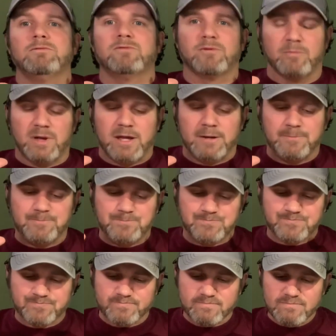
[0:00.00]
for me.
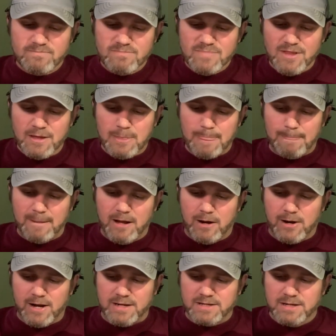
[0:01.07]
All
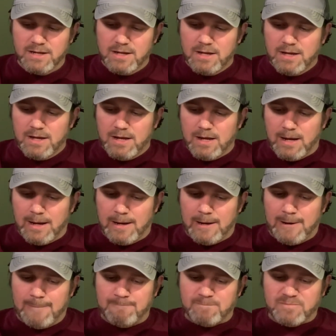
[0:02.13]
right.
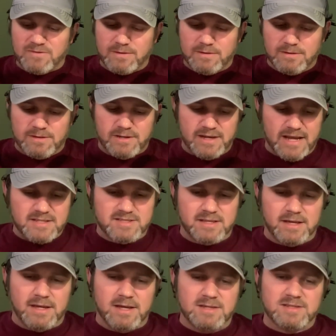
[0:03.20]
Um, the next
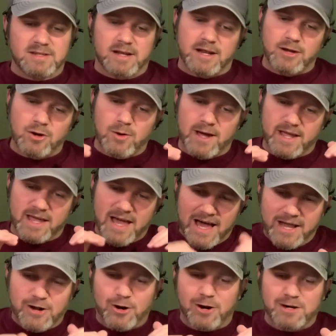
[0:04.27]
thing is, and I know I
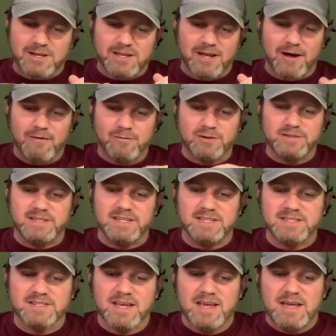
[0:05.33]
kind of already covered
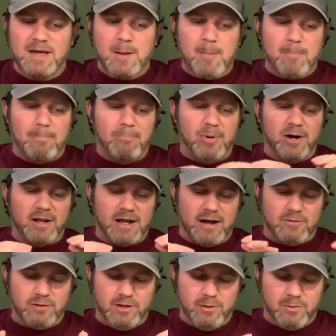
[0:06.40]
these, but I
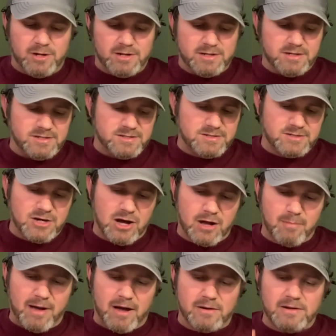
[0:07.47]
really wanted to talk
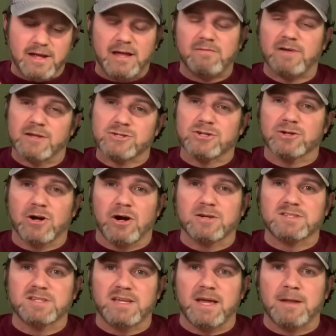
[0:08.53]
about adventure
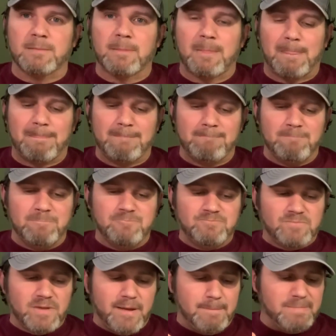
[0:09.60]
cards again
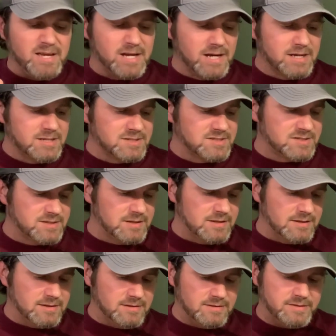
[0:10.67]
because
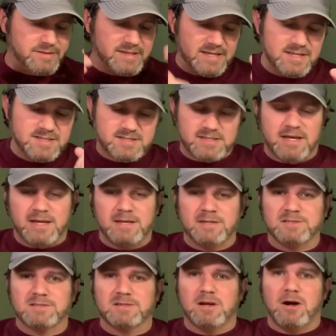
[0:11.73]
these
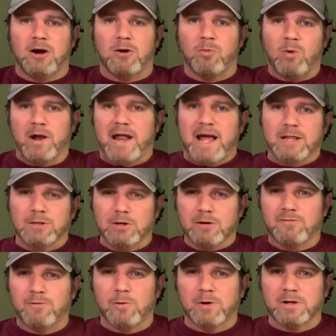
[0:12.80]
things are what I look
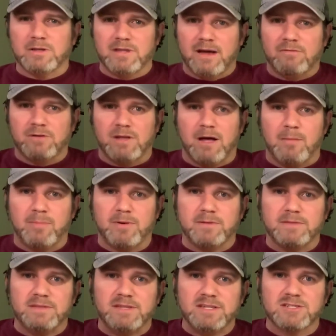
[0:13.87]
for to level up.
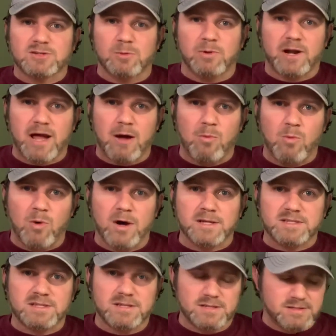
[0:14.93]
These are what I want